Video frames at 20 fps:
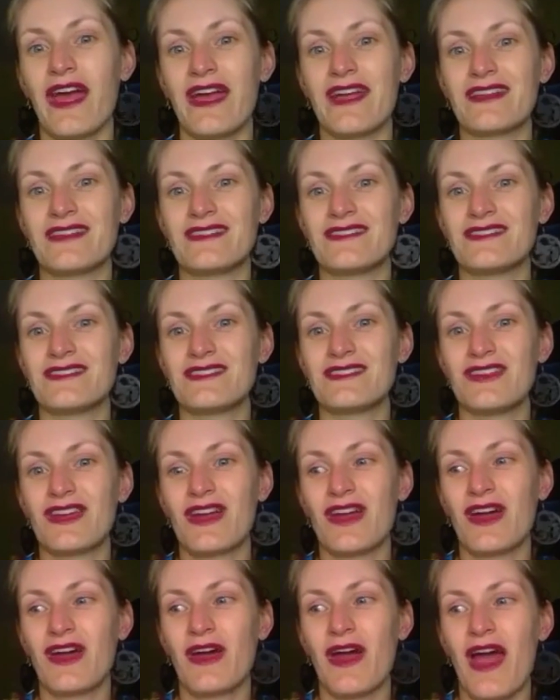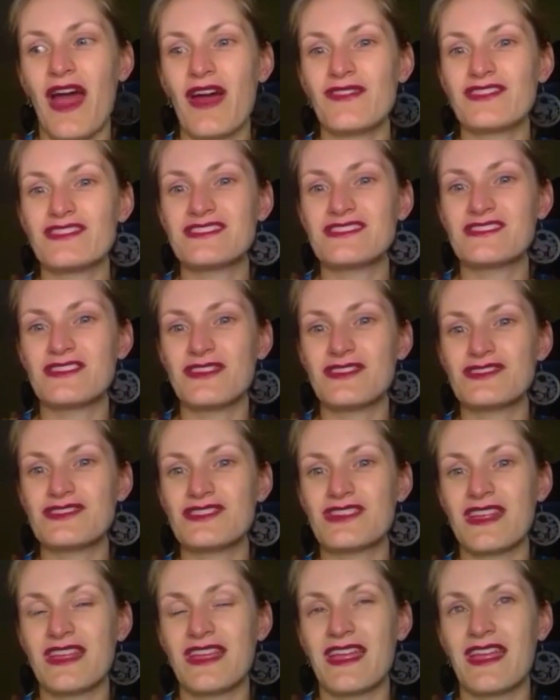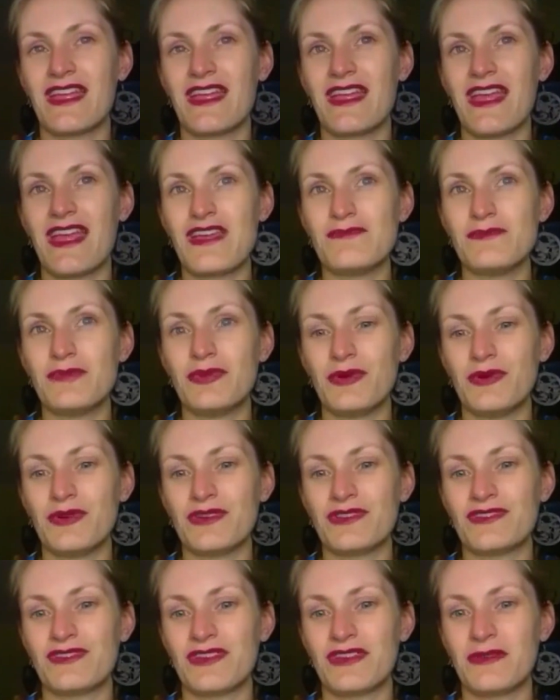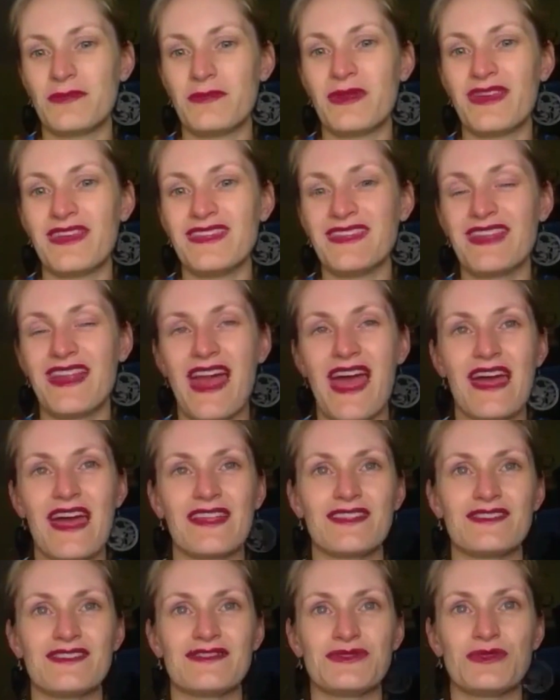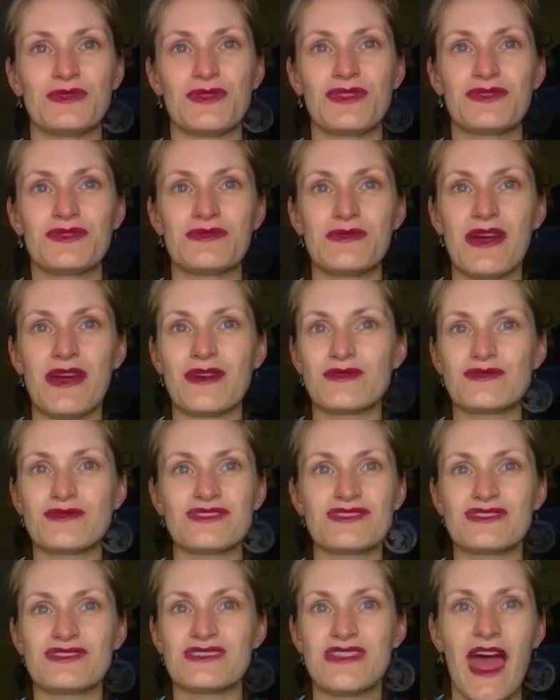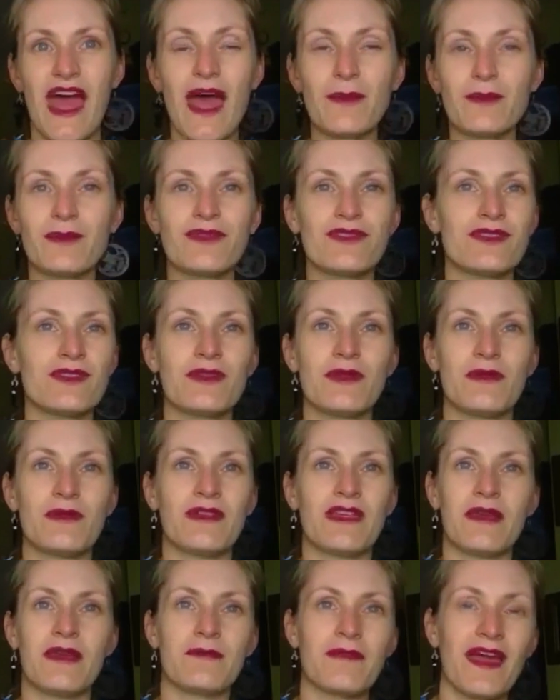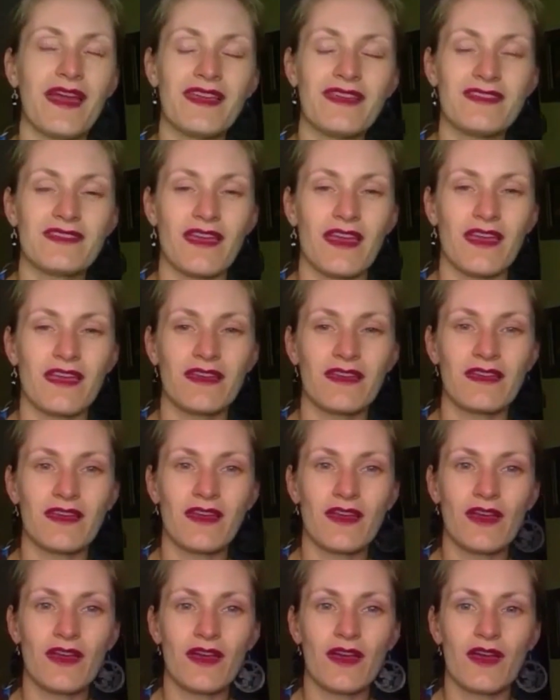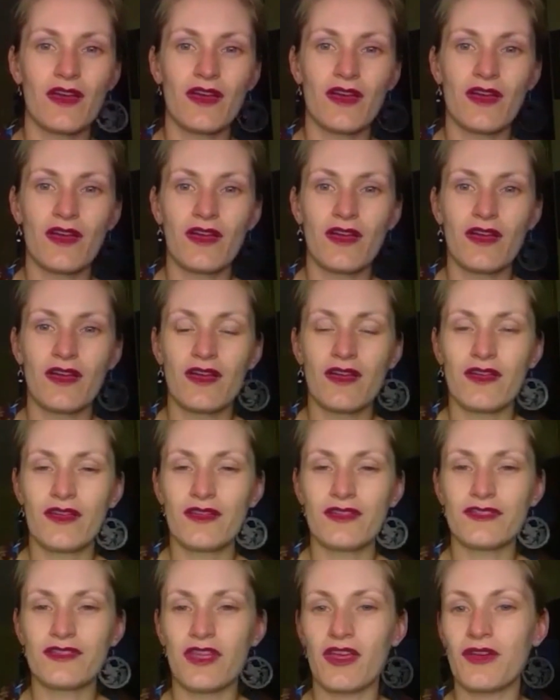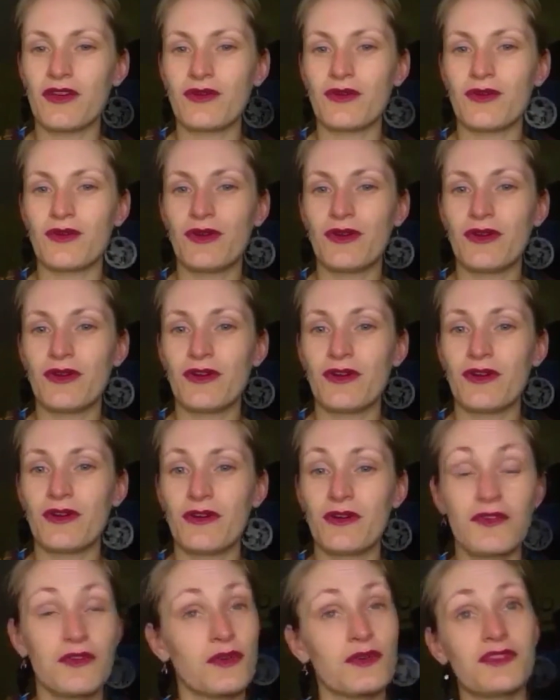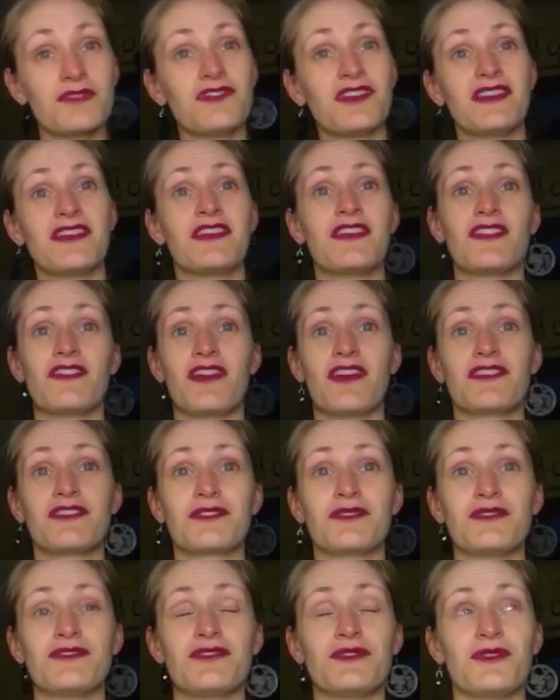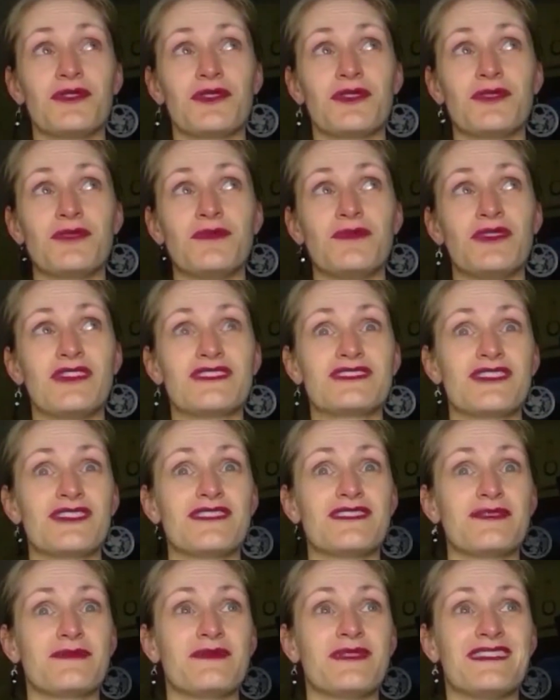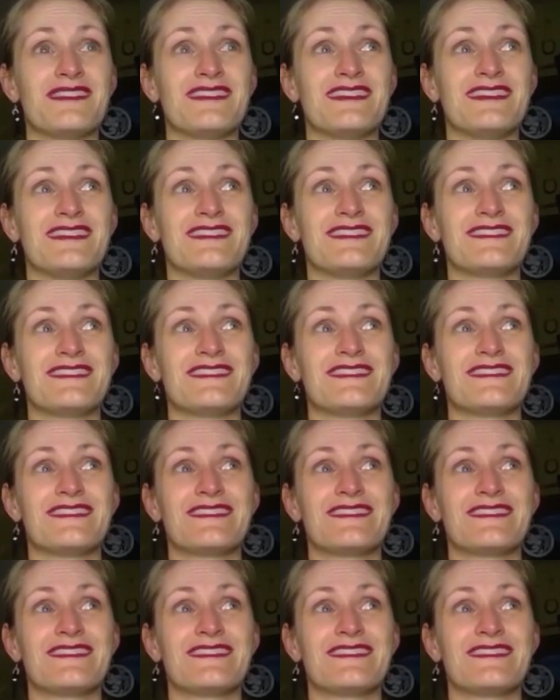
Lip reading: And having such input and opinion asked for throughout was just absolutely amazing. So, of course, I've written another article for them, which I submitted